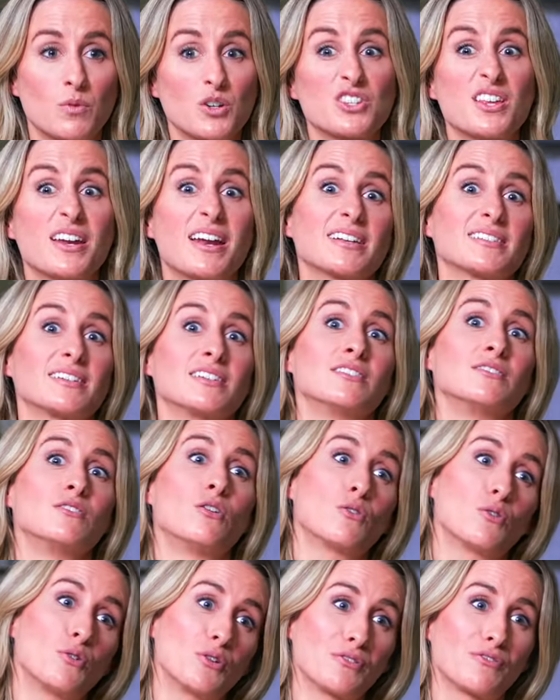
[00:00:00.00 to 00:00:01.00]
which then has a
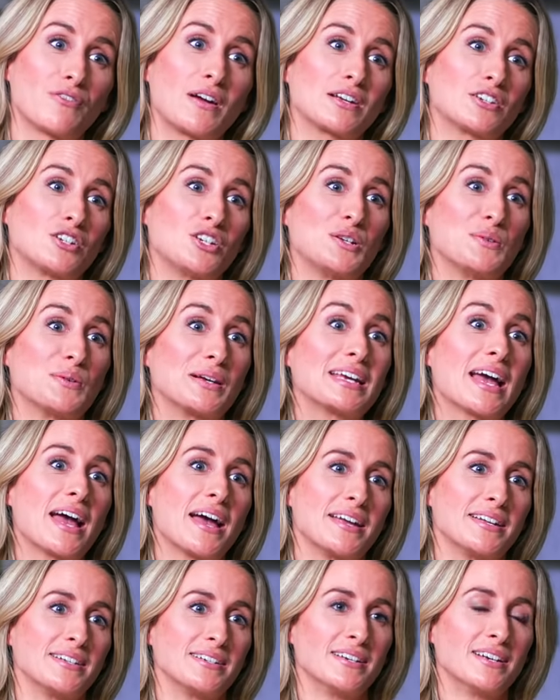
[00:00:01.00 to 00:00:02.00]
knock on effect to you
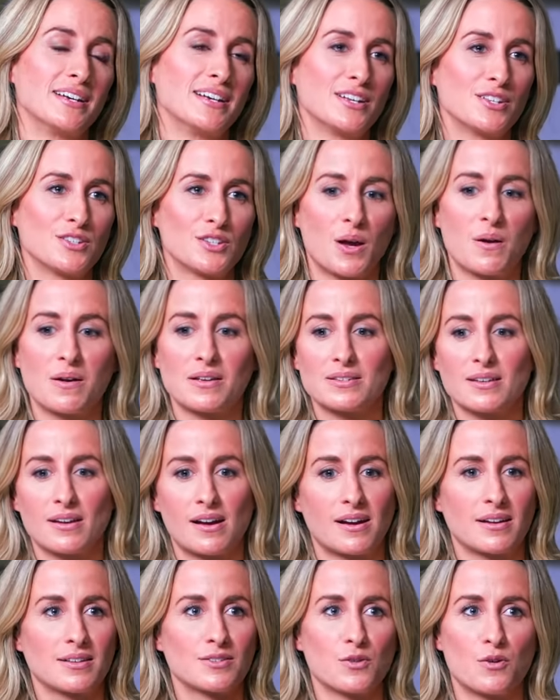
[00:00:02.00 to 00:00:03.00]
again. So it's
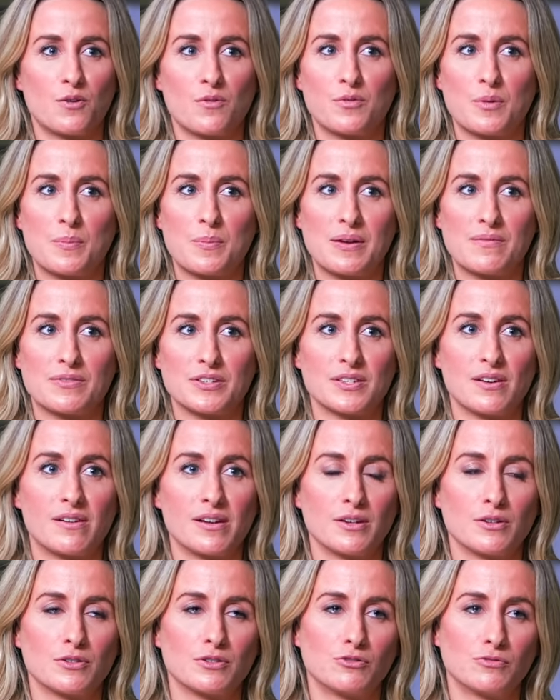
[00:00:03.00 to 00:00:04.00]
a, sort of a bit of a
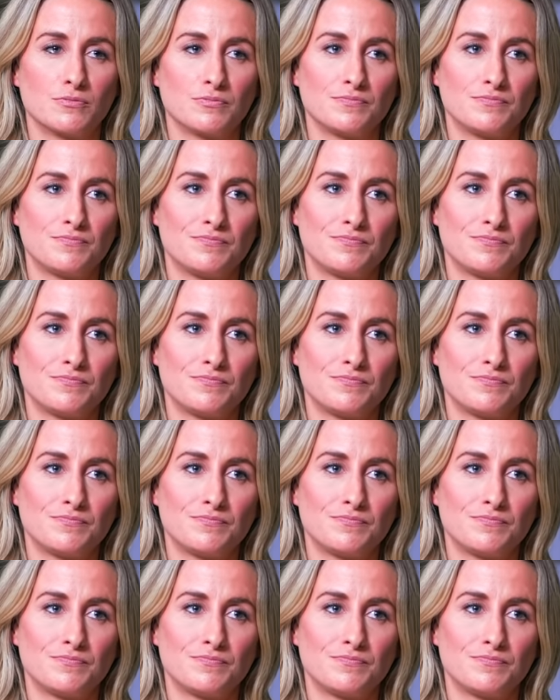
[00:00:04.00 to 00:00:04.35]
cycle.